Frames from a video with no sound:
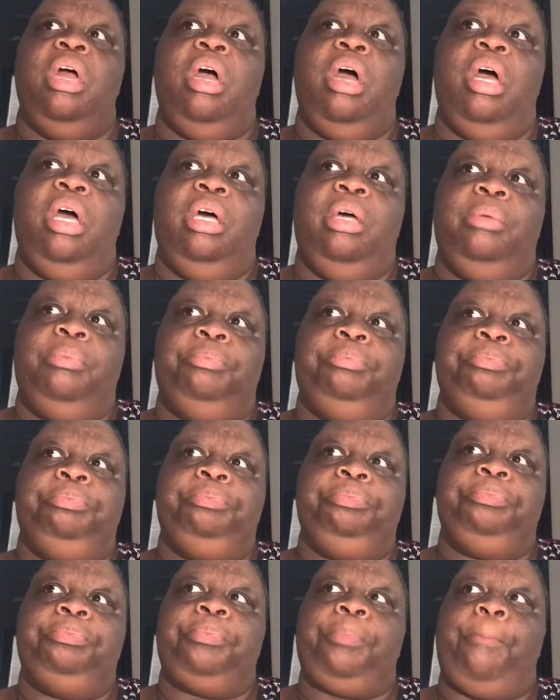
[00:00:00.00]

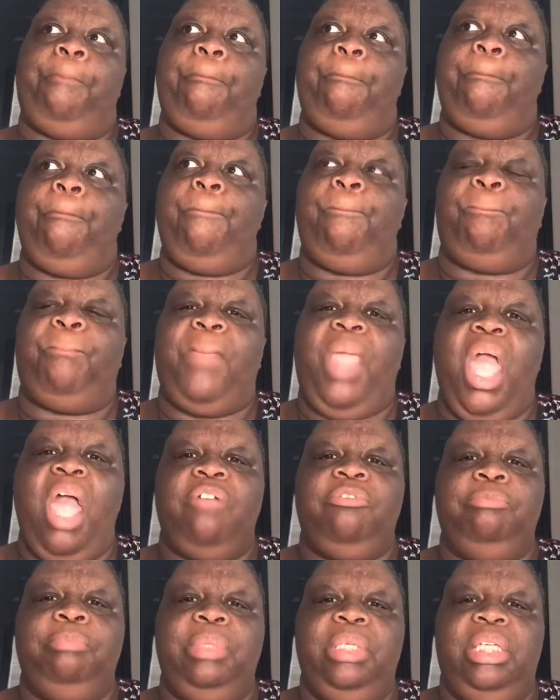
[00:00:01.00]

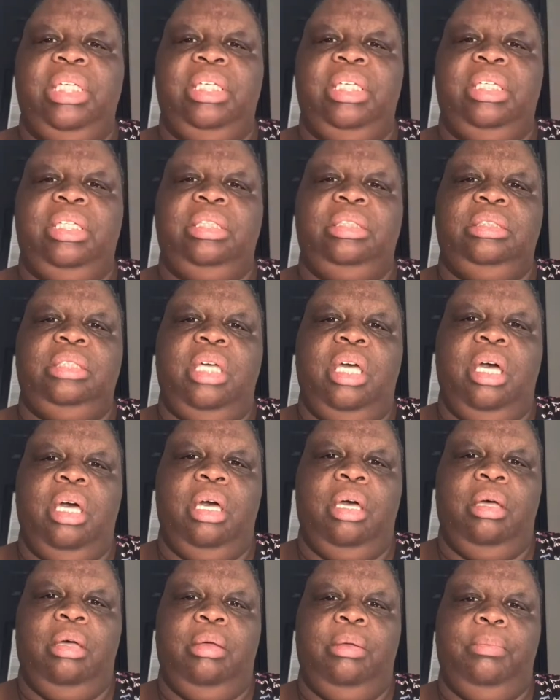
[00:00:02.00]
I've been
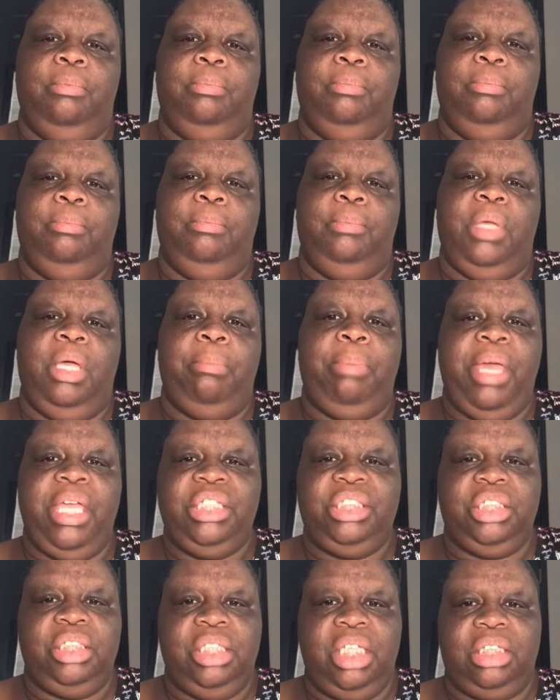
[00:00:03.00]
a
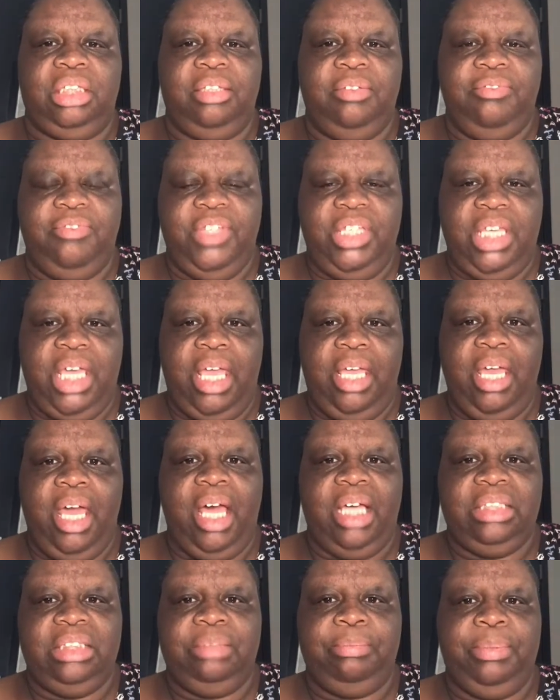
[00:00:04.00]
patient at the VA
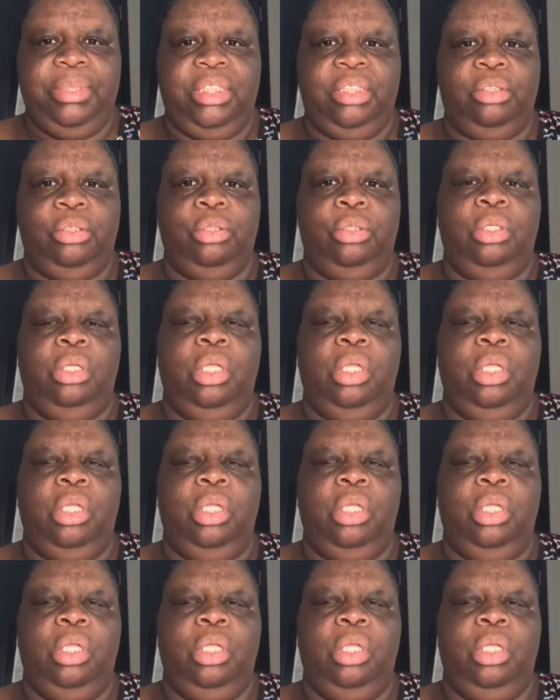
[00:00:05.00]
hospital,